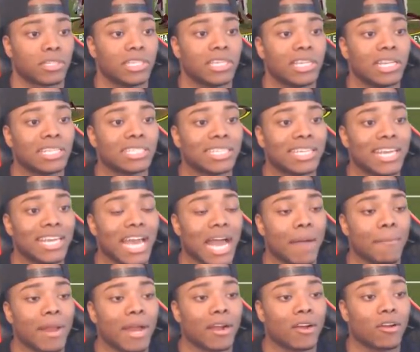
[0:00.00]
He doesn't get.
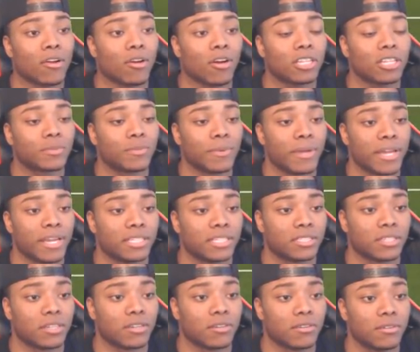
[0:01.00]
I'm not cross manning,
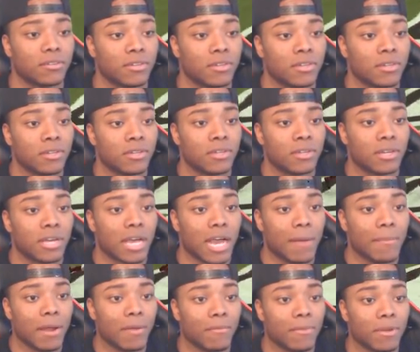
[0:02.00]
so
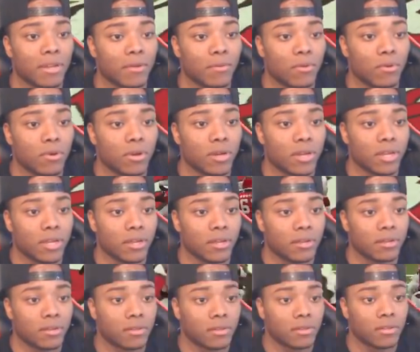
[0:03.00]
I'm not really worried.
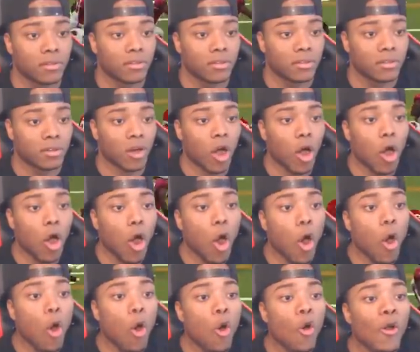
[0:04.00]

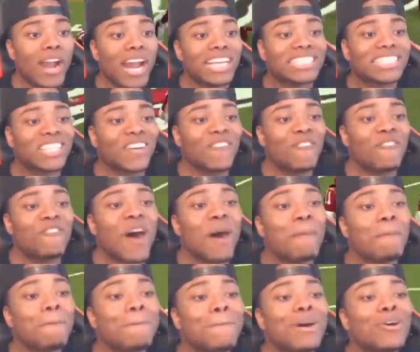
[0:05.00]
Oh! the
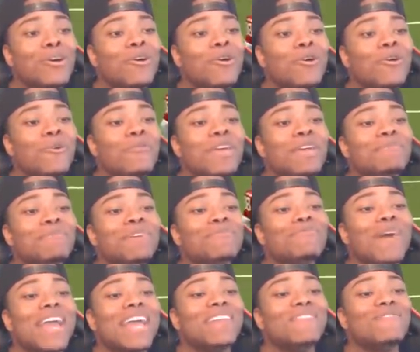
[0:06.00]
fumble we've been
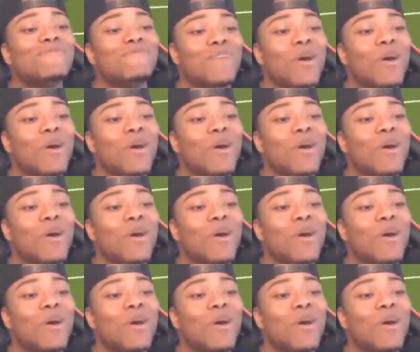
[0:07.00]
waiting